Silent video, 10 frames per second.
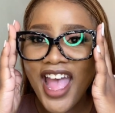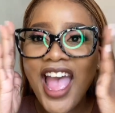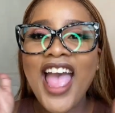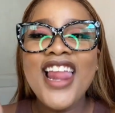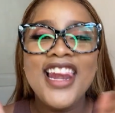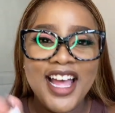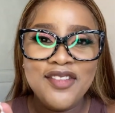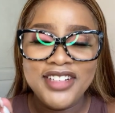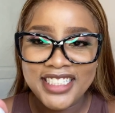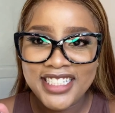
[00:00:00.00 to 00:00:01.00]
I love
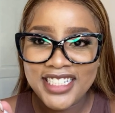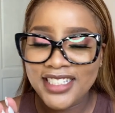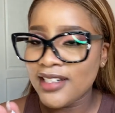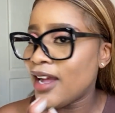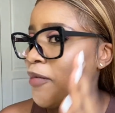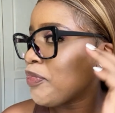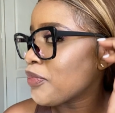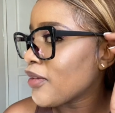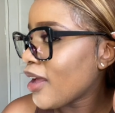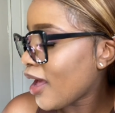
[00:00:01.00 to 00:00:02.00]
Leticia.
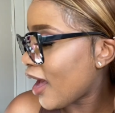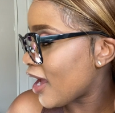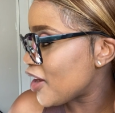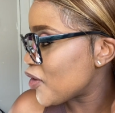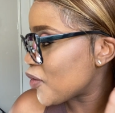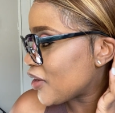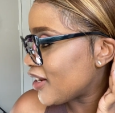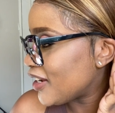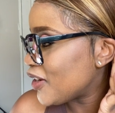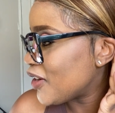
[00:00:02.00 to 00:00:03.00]
I
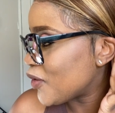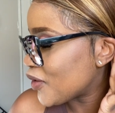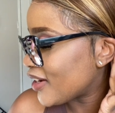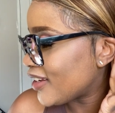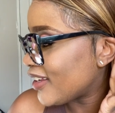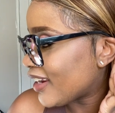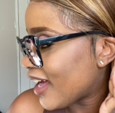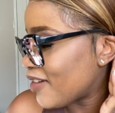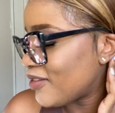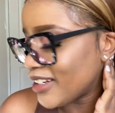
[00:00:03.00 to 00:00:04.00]
really
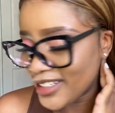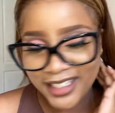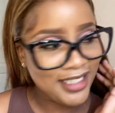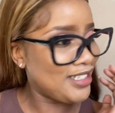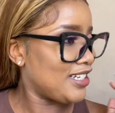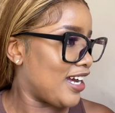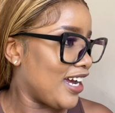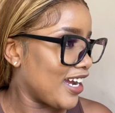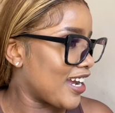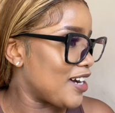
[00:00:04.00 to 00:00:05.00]
love
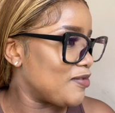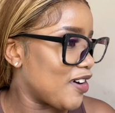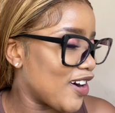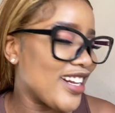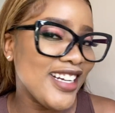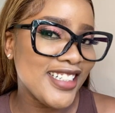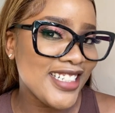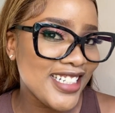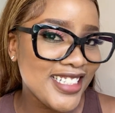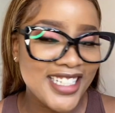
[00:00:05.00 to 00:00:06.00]
Leticia. Come on,
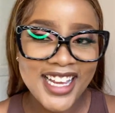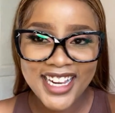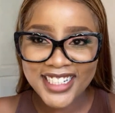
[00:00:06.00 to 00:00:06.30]
Leticia.